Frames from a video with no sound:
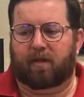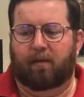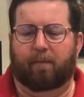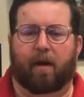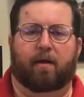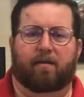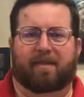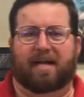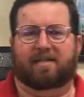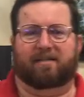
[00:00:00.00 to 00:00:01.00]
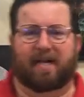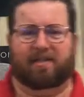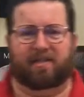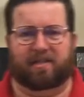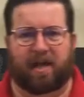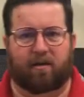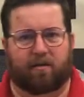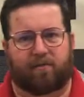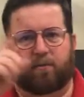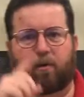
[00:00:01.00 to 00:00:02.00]
But that's the cycle
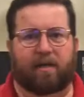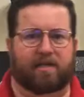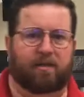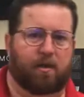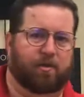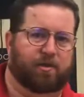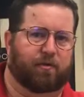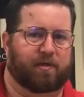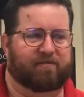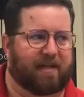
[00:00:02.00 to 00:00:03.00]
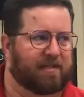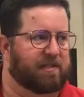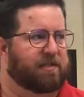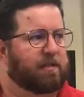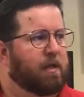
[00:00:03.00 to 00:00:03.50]
of the moon as it goes through its phases.